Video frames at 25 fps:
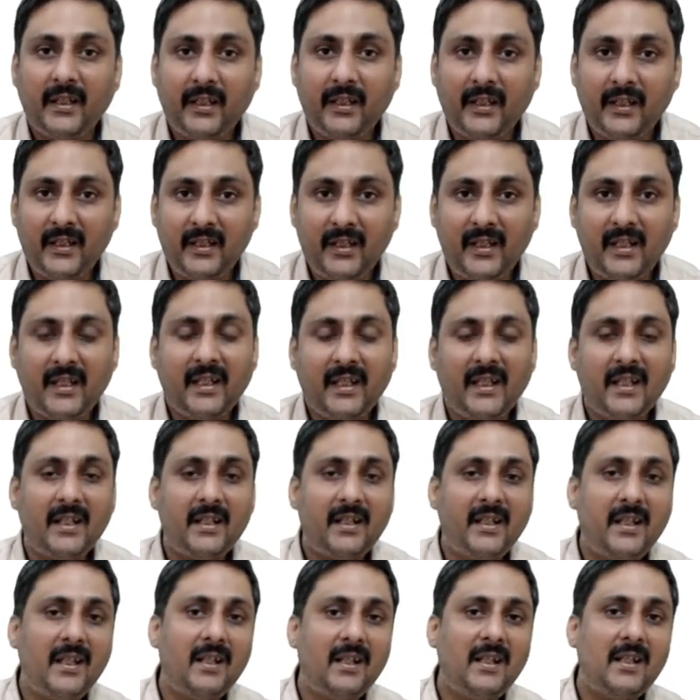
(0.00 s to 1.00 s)

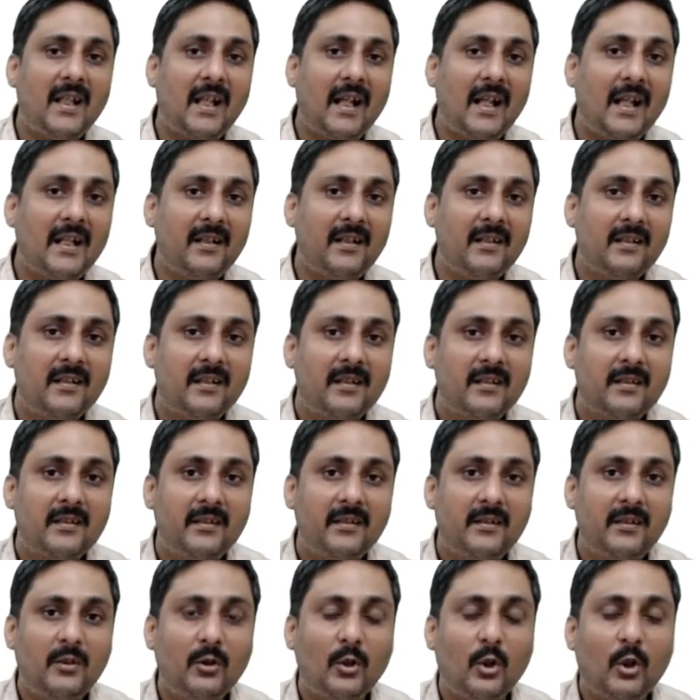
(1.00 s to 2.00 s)
indicating that
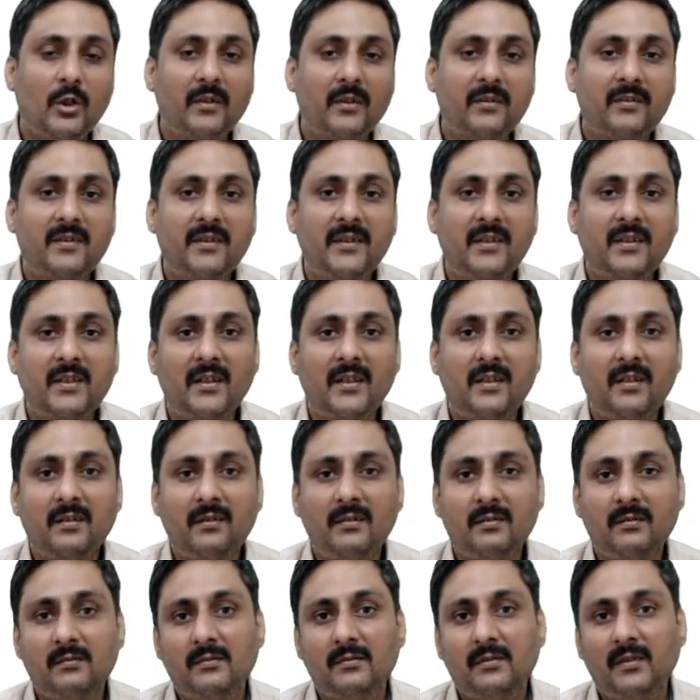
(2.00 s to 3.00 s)
the
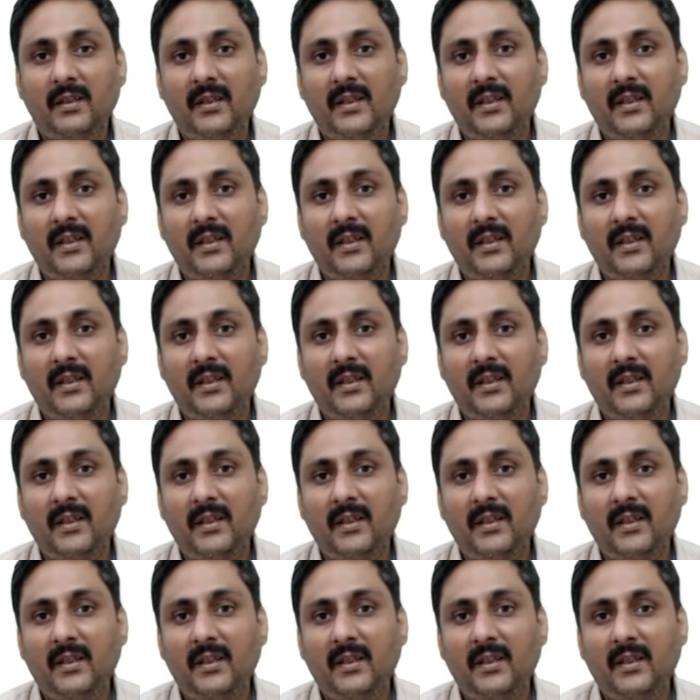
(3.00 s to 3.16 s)
oxygen